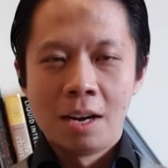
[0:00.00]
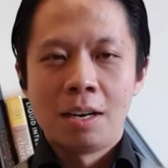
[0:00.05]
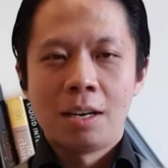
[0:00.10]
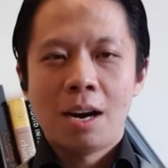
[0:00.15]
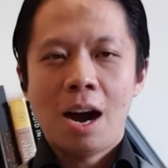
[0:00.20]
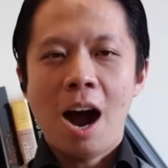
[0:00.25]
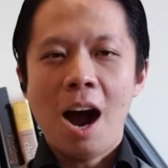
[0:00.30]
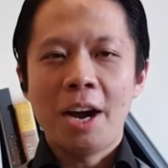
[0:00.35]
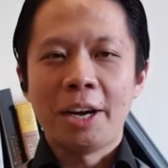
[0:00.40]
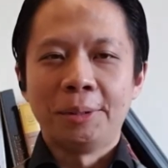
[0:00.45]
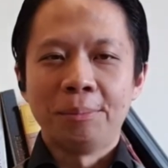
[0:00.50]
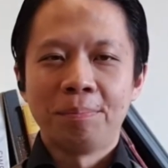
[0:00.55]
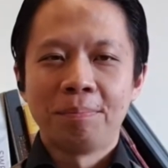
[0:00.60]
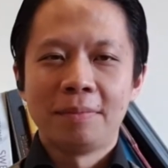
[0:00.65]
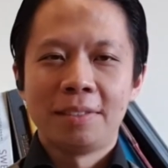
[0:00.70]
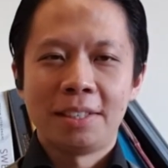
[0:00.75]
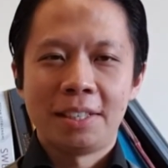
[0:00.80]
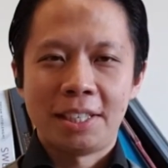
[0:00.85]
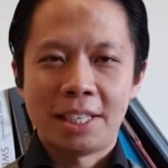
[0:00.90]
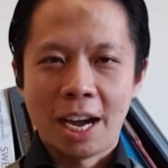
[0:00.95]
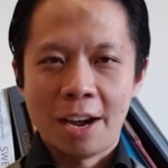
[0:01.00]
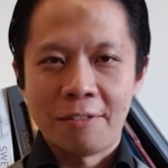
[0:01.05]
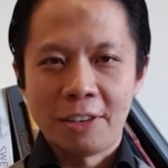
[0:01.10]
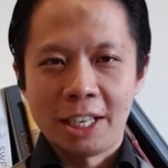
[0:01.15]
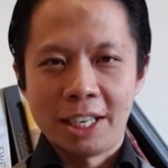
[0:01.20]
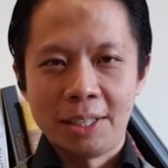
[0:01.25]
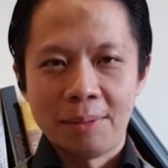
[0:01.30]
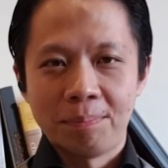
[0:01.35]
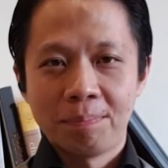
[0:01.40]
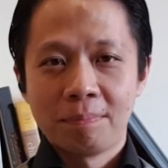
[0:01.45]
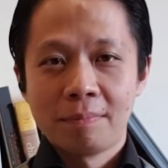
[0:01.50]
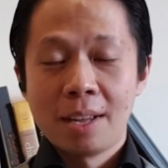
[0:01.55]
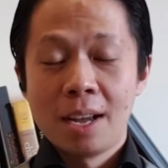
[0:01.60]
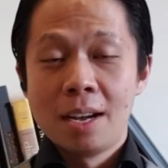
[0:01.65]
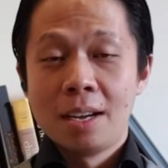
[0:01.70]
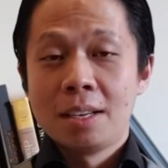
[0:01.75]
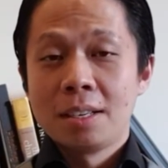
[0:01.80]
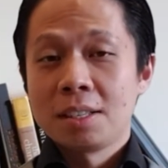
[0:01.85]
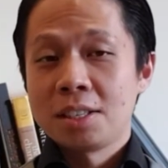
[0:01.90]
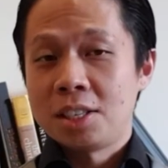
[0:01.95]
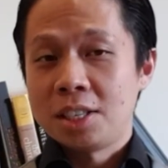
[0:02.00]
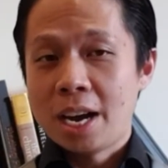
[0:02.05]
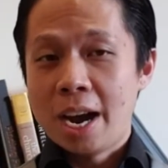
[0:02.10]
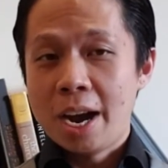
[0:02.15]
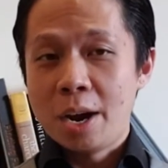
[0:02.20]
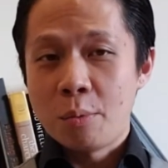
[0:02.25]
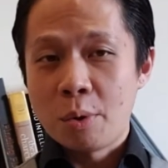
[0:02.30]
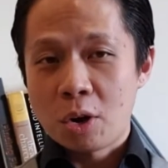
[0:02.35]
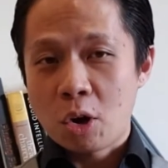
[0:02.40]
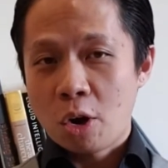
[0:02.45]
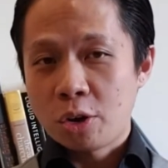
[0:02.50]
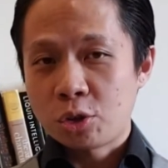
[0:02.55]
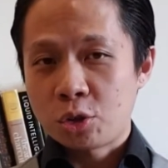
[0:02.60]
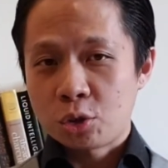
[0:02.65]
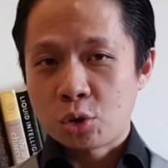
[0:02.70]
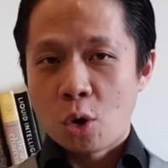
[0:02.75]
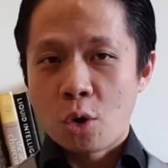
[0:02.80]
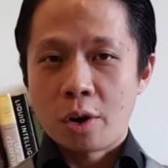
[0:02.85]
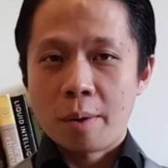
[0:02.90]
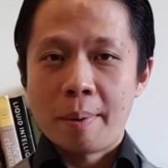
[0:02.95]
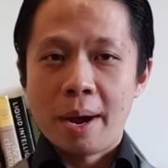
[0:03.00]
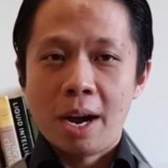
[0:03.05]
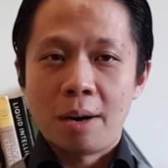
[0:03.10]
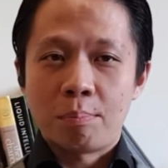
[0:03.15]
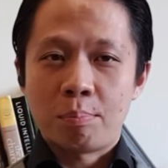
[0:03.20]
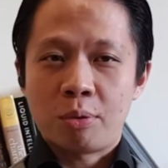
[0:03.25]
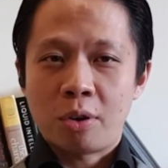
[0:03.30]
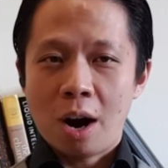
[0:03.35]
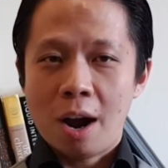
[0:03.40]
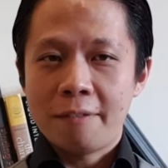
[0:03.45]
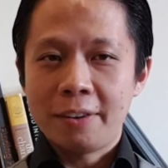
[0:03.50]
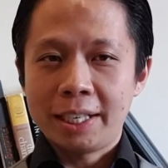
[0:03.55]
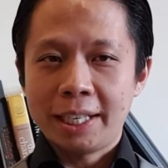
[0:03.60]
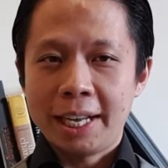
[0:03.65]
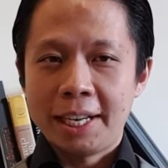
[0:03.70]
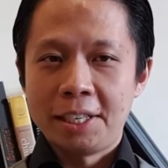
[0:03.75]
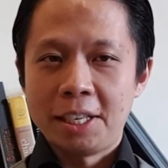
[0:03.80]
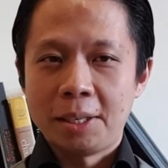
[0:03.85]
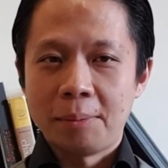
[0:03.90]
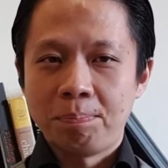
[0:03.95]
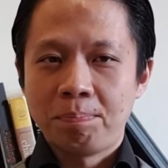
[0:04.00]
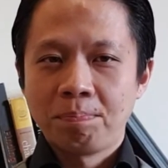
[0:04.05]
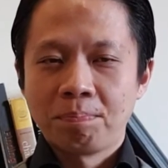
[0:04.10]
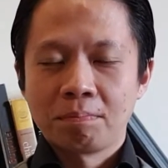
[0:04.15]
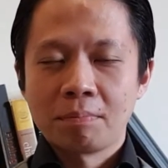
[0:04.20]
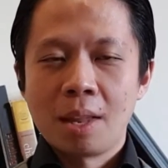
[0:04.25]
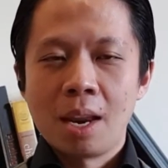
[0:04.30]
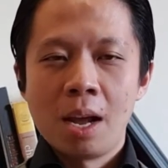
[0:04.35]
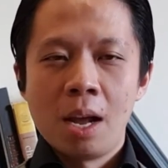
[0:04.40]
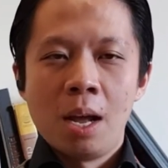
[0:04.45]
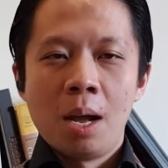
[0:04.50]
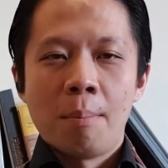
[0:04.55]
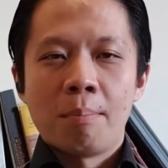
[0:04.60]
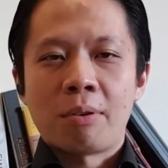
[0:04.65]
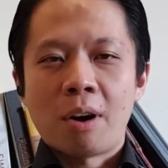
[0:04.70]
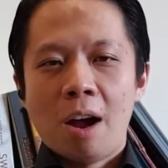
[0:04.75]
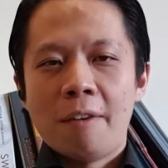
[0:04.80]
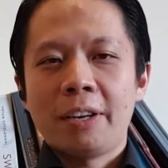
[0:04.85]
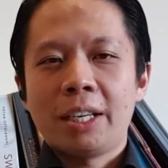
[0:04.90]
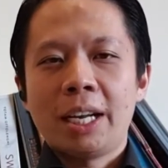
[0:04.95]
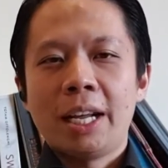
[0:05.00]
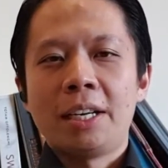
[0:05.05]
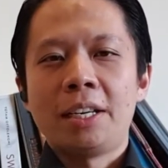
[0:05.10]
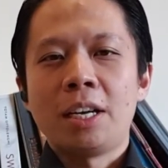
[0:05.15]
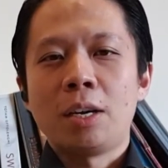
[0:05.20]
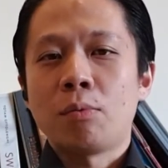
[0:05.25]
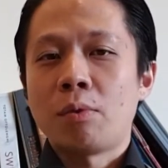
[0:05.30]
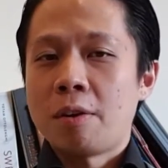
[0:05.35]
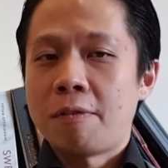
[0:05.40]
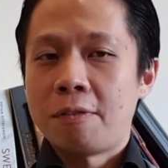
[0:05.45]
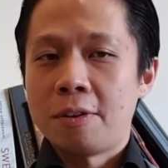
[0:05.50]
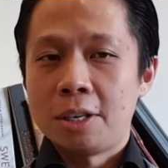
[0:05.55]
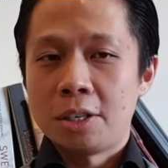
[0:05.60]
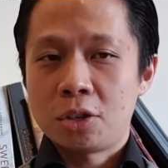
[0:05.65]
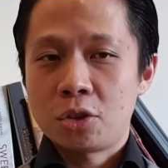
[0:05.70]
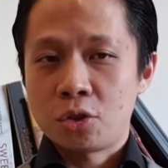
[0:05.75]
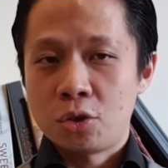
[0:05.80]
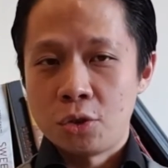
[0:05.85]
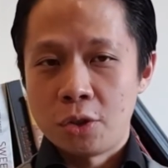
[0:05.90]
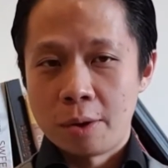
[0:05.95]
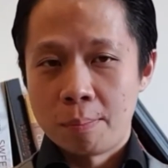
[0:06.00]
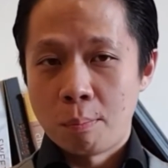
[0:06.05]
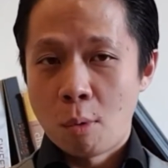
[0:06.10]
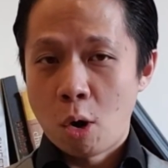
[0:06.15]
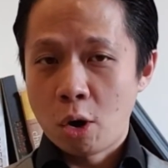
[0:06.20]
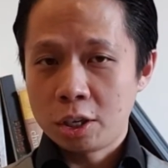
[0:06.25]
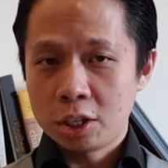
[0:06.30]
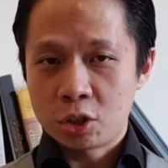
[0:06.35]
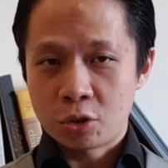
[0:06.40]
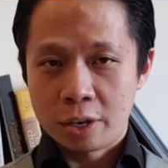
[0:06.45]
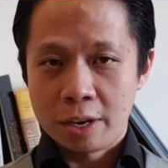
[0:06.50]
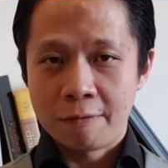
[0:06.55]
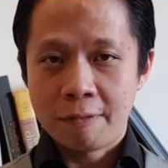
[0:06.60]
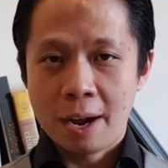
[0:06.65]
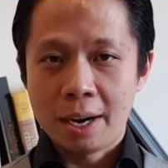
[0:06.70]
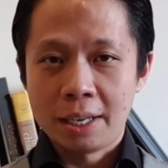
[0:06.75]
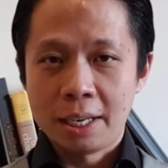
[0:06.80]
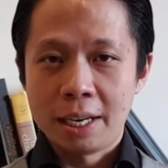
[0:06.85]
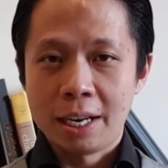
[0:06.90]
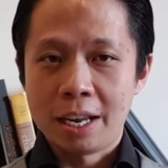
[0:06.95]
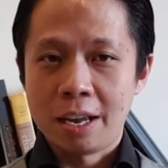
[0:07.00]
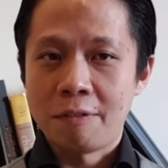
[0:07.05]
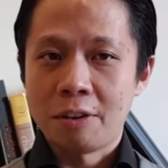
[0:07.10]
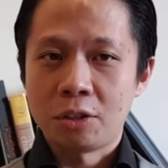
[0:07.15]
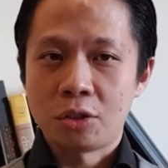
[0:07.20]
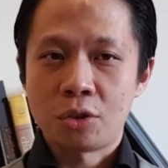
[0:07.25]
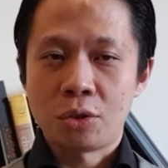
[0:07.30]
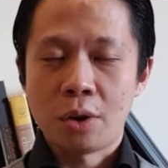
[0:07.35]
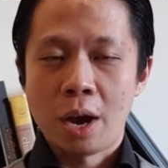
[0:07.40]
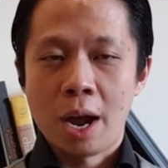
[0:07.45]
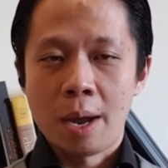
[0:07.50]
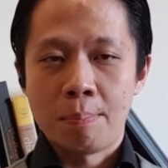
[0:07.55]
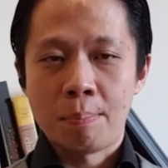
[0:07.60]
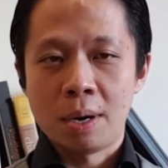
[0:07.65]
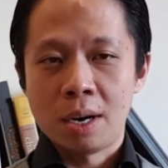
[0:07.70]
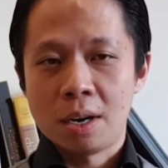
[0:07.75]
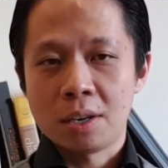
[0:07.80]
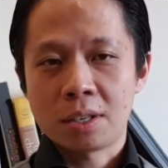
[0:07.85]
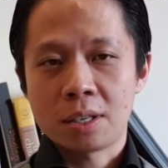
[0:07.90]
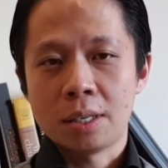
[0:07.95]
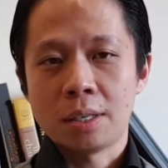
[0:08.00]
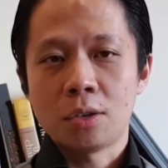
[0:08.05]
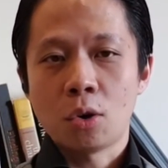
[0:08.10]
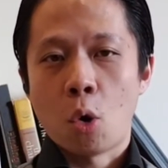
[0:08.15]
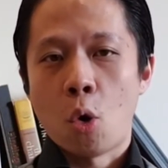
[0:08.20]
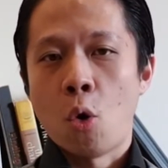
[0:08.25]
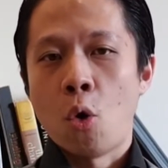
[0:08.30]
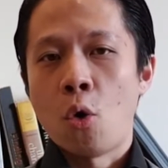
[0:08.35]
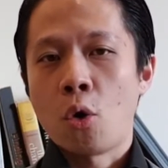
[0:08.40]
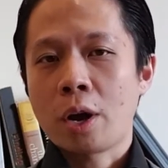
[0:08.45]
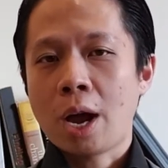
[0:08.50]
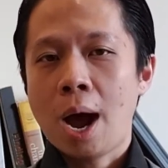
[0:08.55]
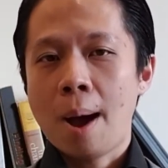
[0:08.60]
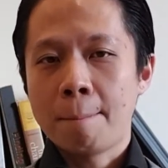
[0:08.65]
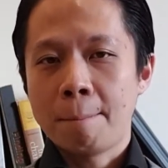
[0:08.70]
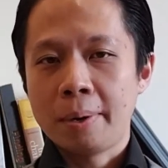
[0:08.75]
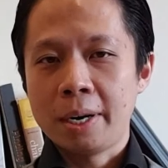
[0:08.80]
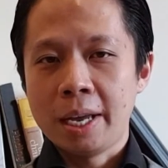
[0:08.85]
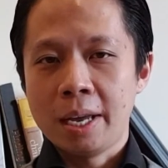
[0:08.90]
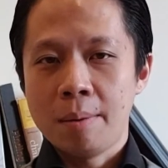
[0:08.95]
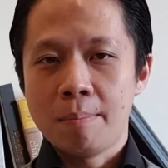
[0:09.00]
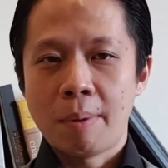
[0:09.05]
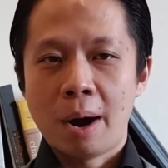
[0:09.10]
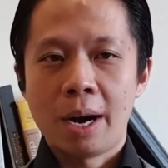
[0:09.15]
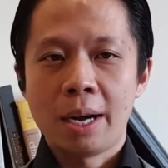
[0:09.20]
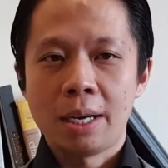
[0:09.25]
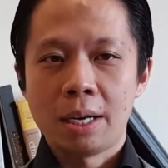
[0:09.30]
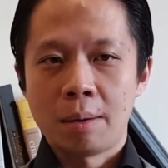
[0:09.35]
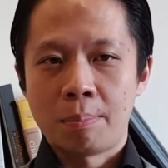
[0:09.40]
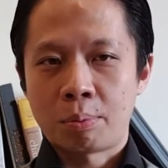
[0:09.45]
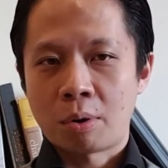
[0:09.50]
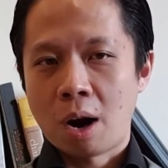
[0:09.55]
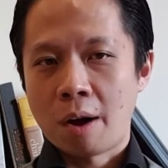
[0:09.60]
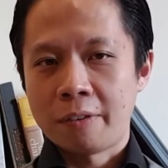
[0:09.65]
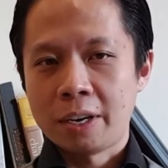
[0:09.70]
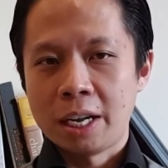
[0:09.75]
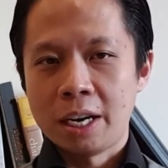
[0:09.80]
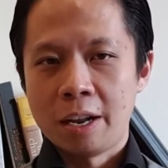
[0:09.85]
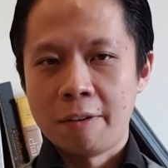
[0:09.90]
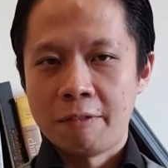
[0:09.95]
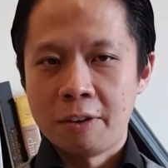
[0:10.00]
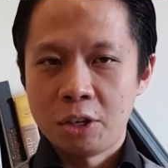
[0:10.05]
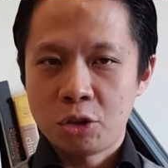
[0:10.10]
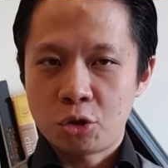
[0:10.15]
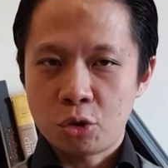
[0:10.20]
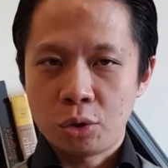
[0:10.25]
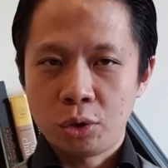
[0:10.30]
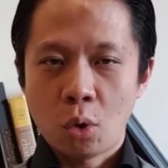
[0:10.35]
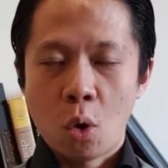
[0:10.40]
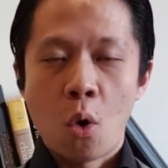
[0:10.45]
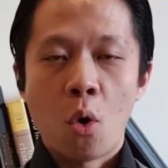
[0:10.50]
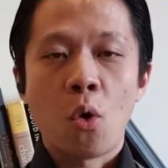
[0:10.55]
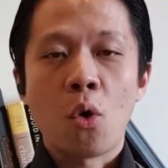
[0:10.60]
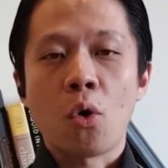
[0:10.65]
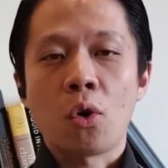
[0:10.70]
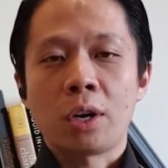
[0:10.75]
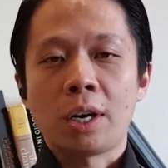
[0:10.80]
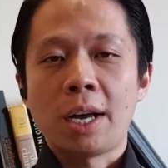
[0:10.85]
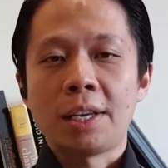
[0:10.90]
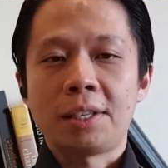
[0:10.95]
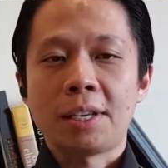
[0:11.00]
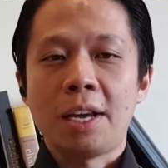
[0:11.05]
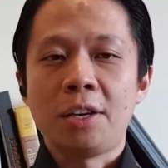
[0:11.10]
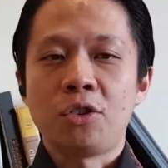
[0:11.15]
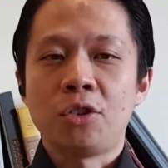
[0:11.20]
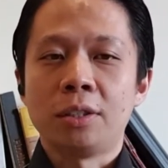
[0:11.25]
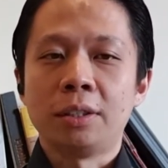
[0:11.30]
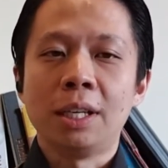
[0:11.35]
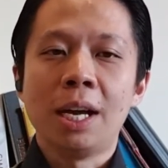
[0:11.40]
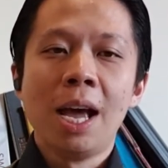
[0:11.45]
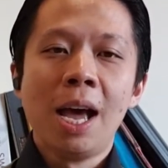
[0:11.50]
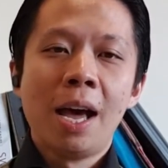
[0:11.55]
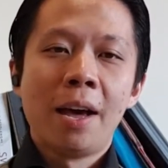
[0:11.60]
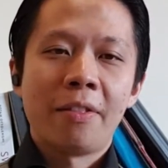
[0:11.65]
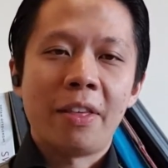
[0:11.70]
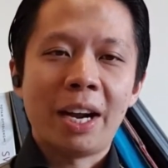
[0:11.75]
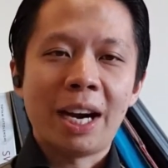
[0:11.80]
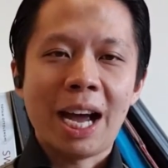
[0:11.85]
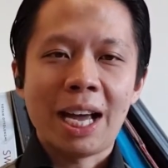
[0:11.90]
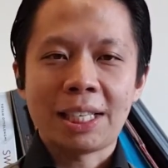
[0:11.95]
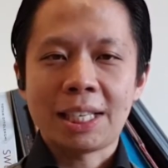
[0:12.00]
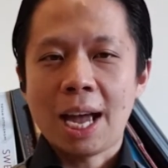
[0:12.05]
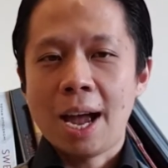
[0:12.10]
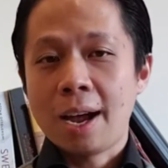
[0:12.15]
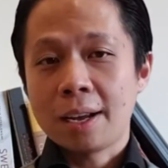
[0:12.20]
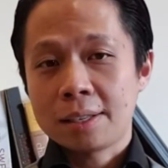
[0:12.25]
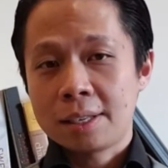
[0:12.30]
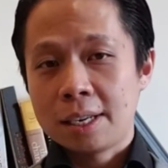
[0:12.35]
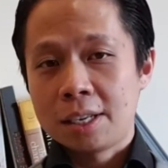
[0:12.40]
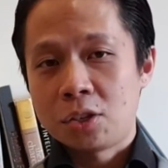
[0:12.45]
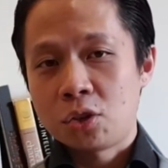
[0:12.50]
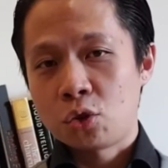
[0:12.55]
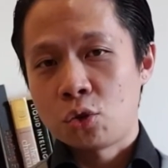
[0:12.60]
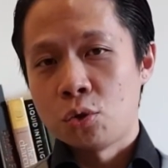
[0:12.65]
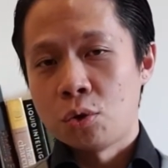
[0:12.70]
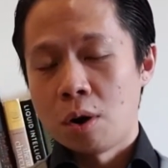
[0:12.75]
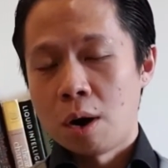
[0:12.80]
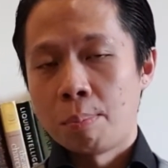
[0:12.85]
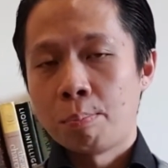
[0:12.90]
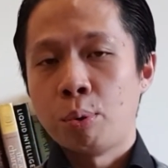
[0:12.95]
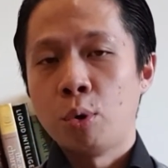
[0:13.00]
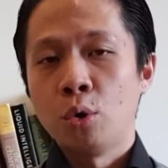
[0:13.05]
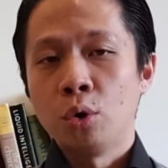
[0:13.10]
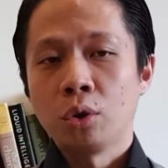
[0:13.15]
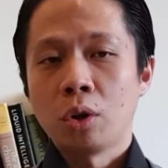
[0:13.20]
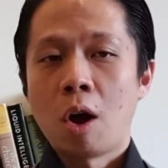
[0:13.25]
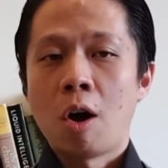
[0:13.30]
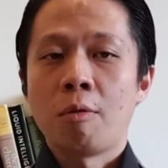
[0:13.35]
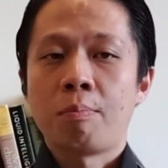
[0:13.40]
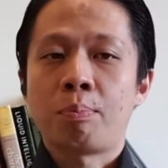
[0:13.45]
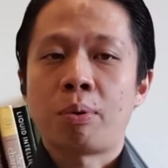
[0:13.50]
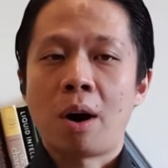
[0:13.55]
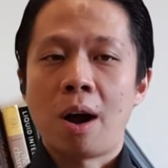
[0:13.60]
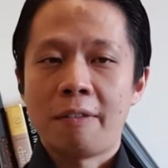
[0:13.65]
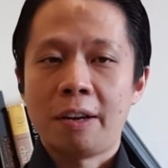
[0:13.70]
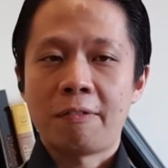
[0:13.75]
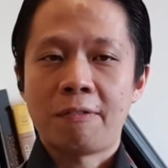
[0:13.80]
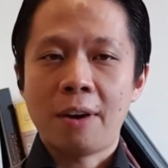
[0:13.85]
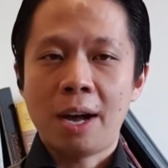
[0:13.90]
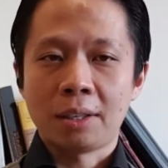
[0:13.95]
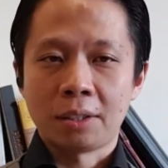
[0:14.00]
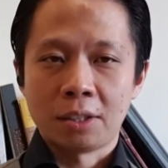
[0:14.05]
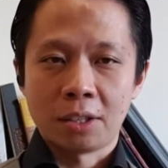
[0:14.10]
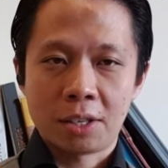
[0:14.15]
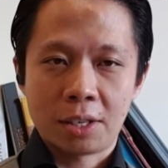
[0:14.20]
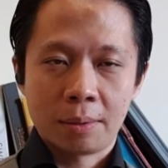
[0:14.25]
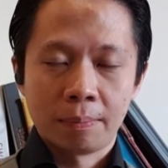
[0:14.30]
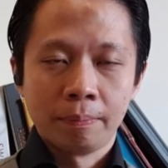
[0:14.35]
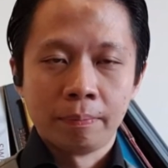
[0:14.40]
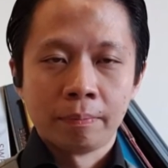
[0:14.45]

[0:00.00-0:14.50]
Hi, David here. Today we're going to talk about private lending. Private lending refers to the monetary funding given to a person or company by a private individual or organization that has access to a pool of private funds.